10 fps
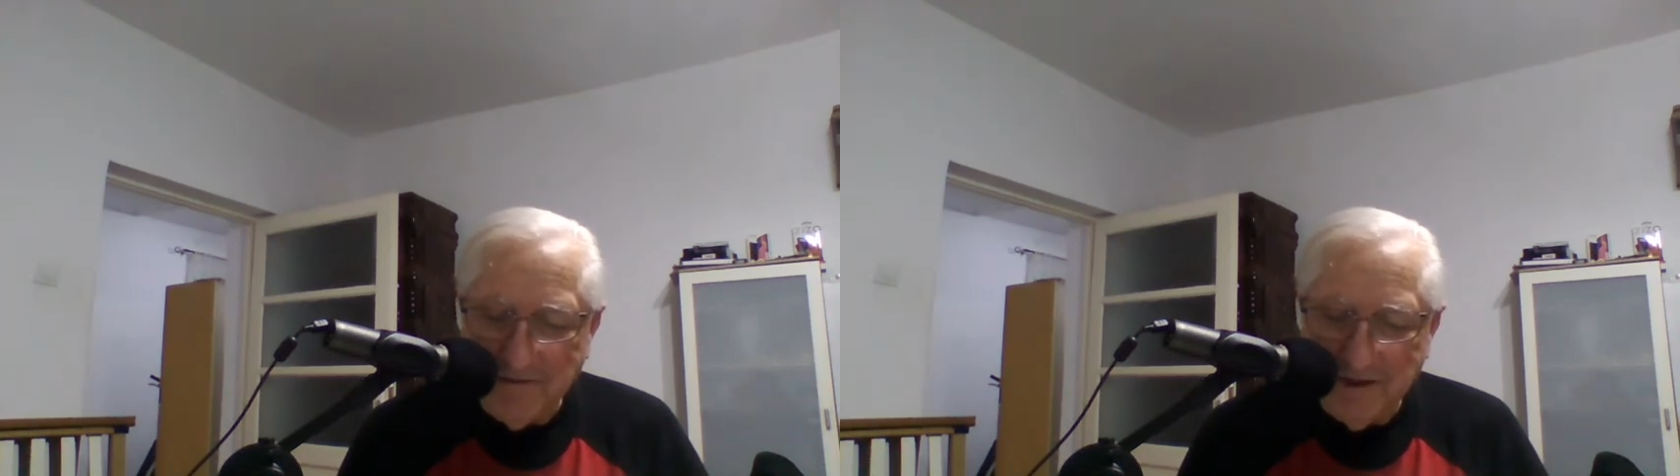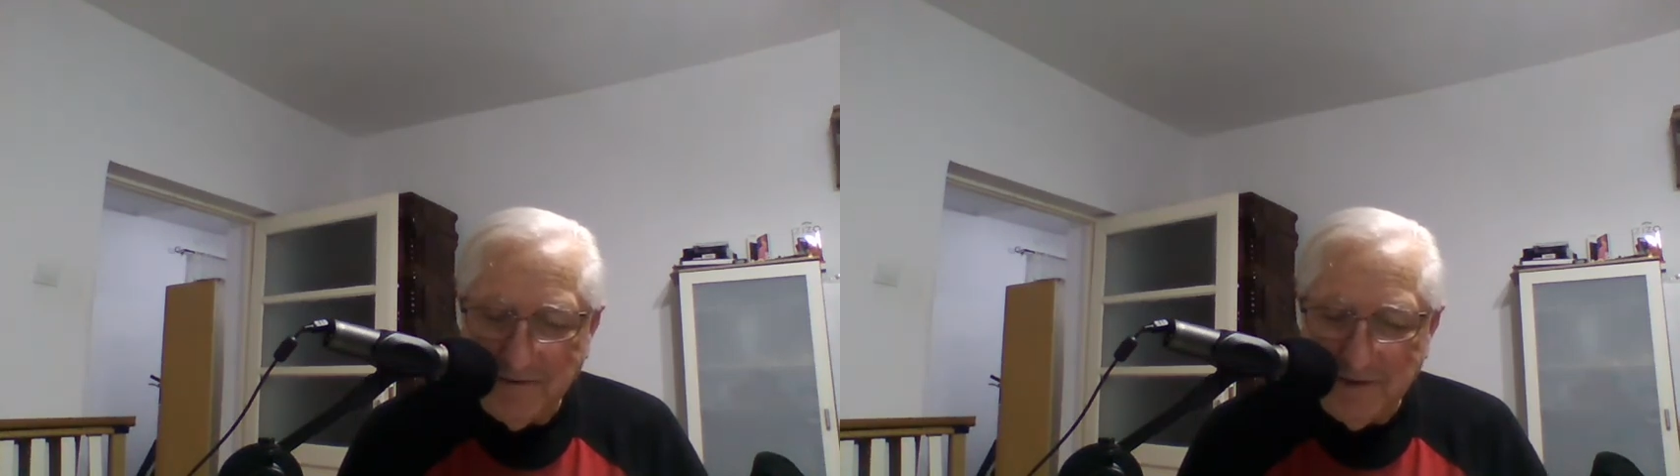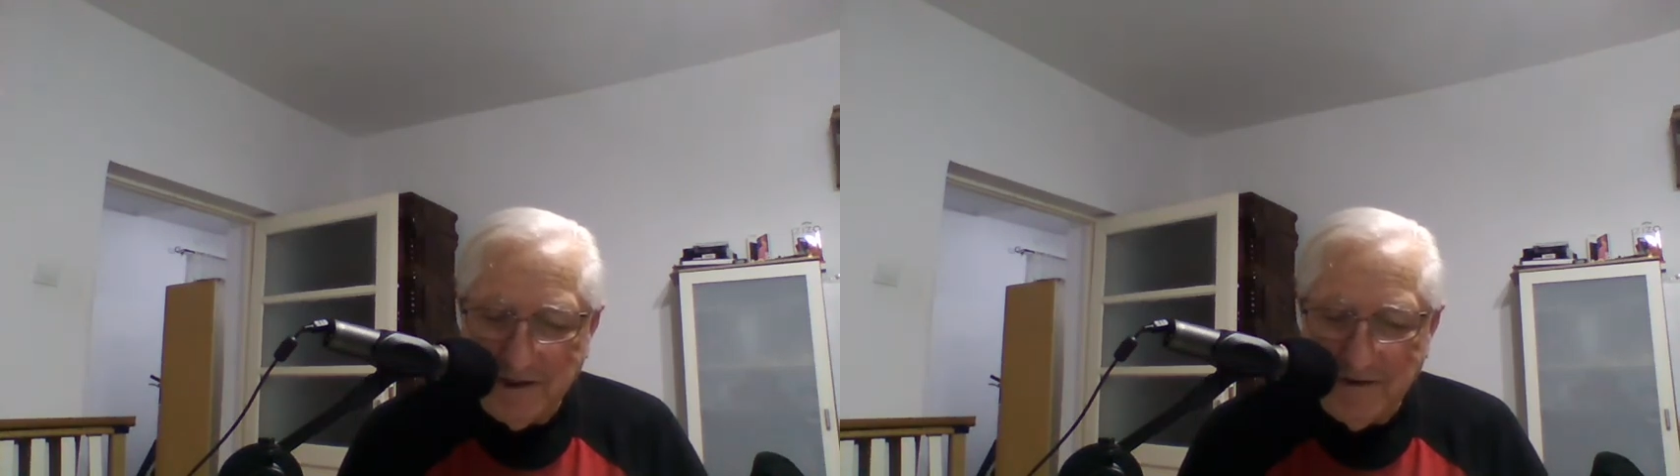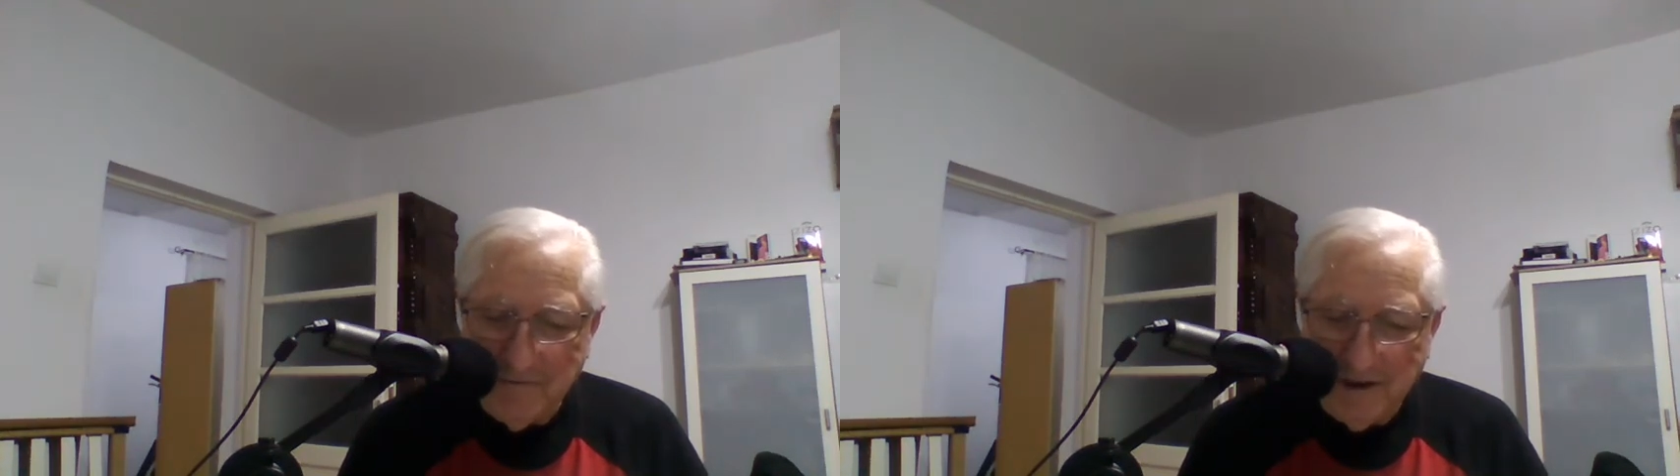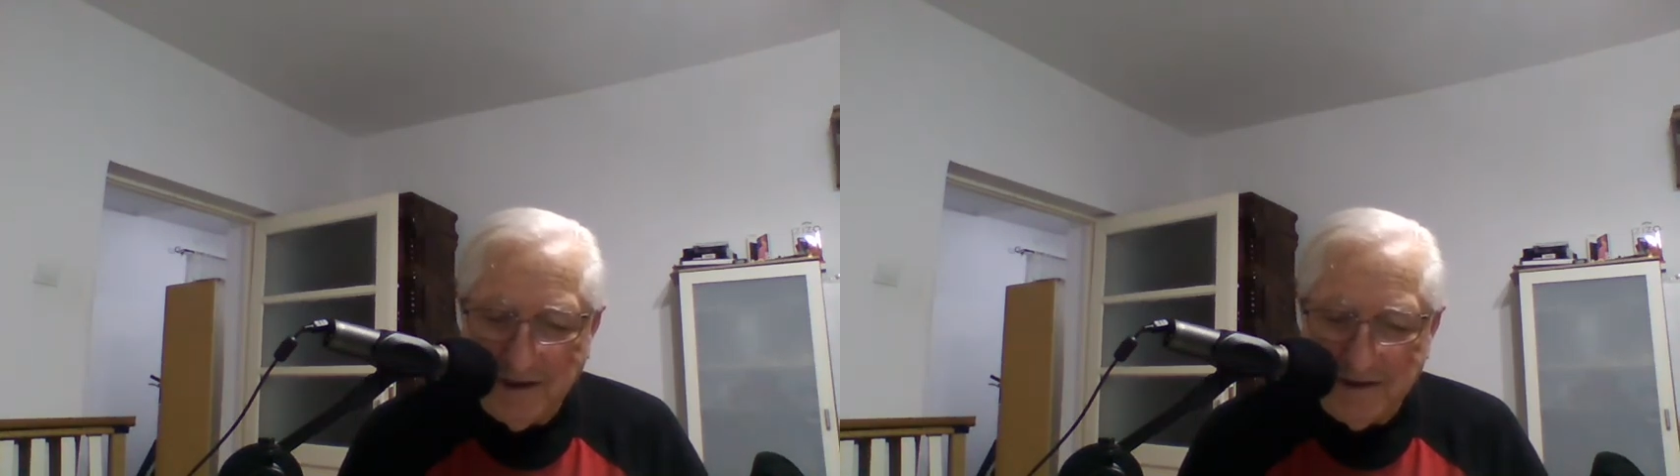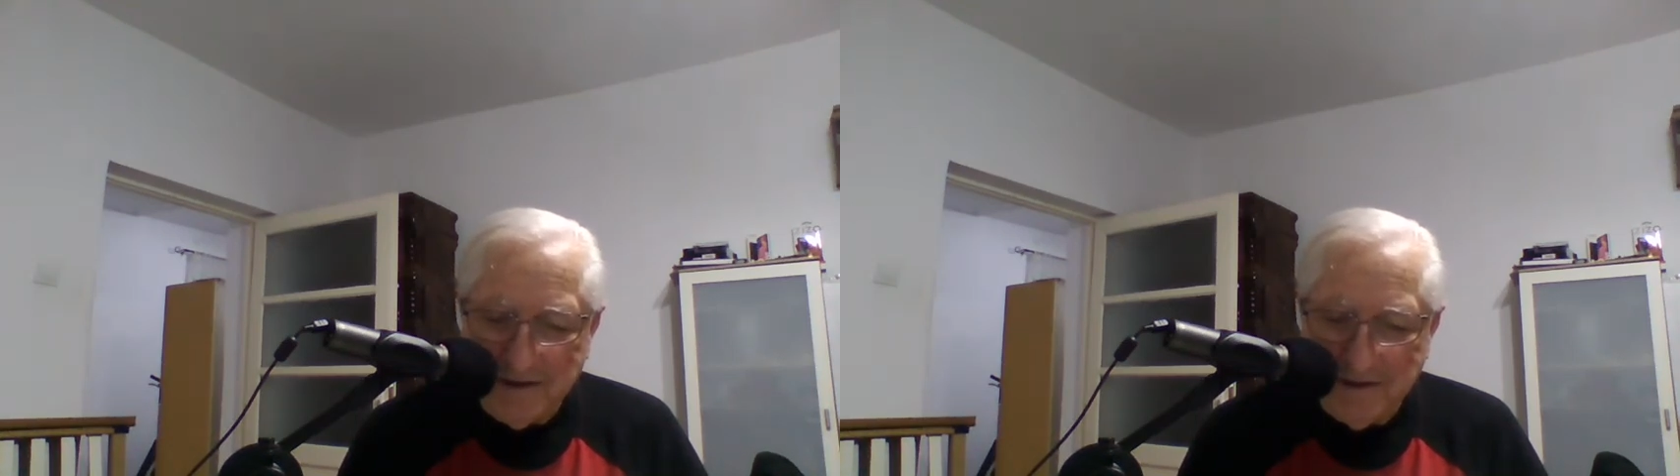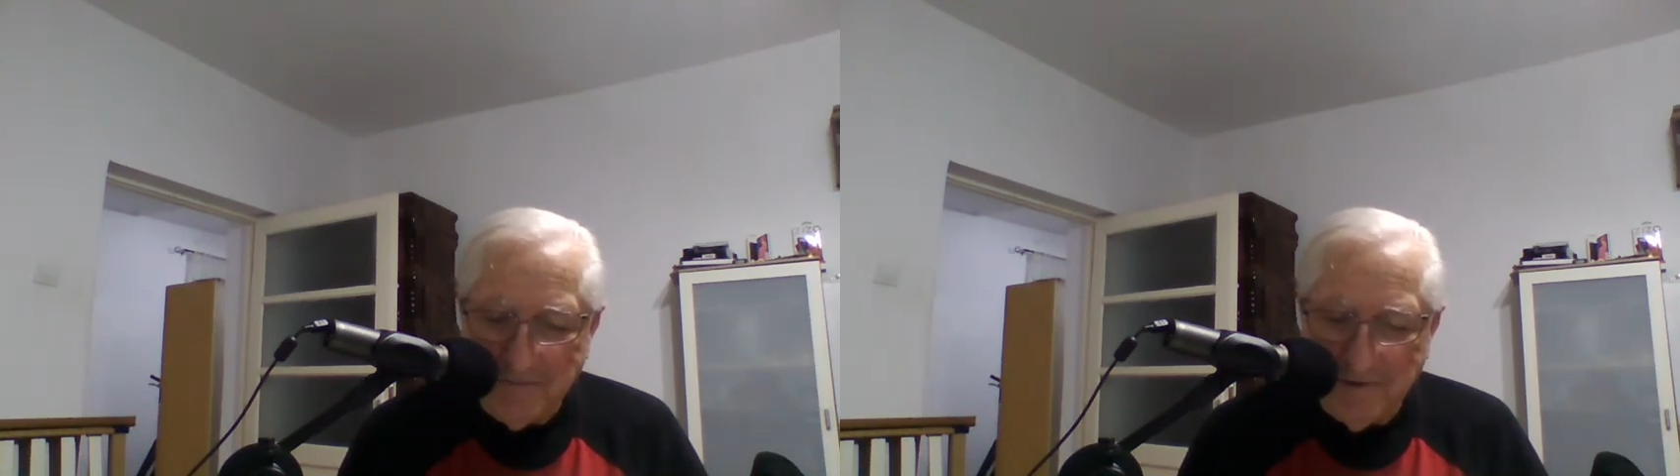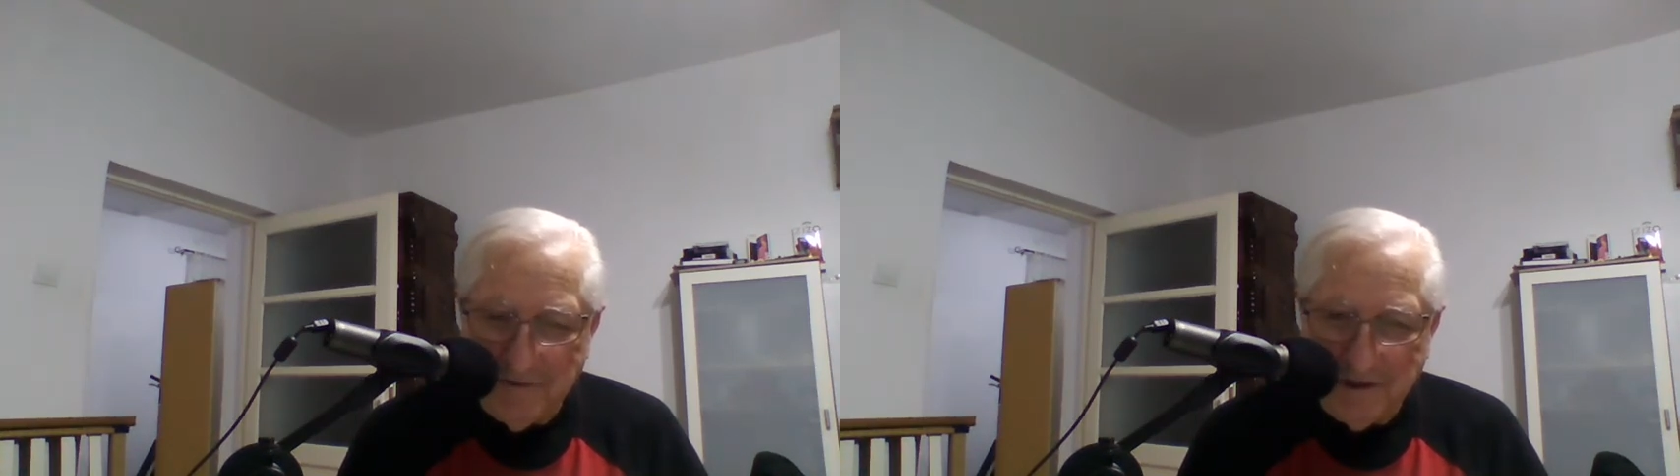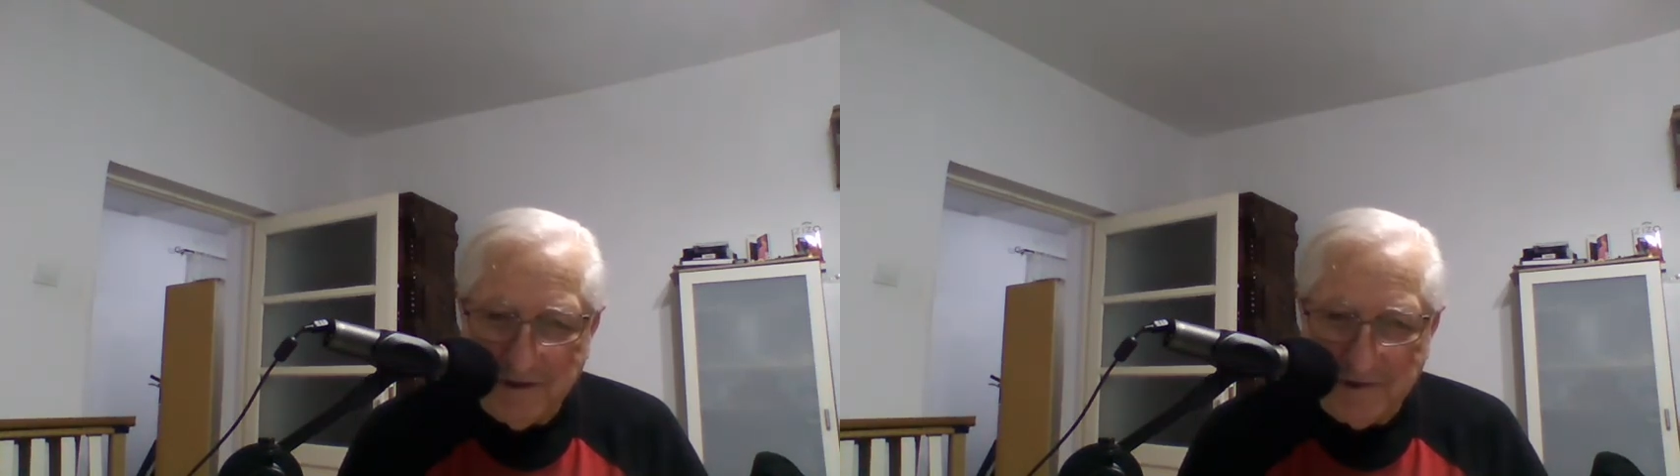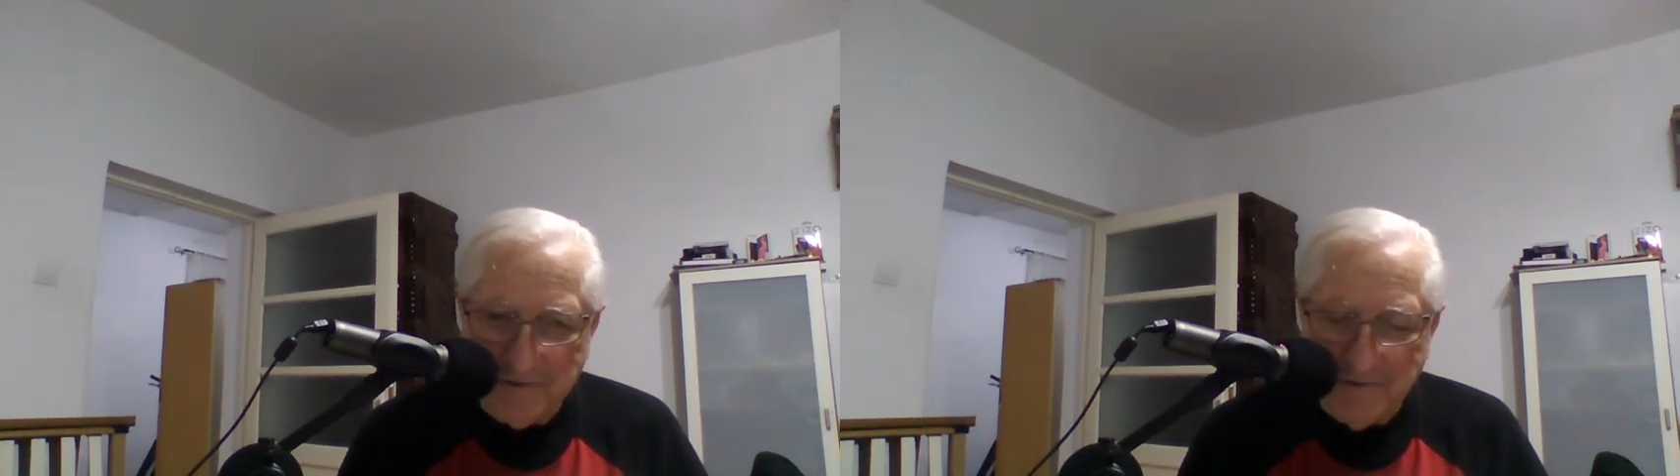let me tell you why some of you
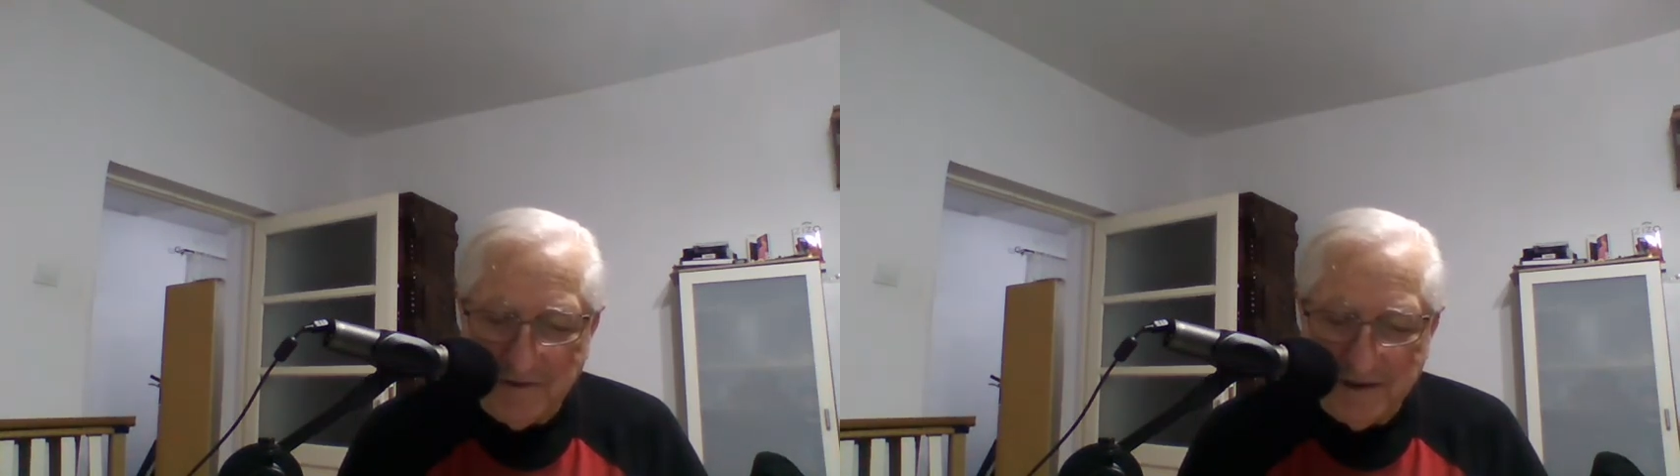think it's wrong.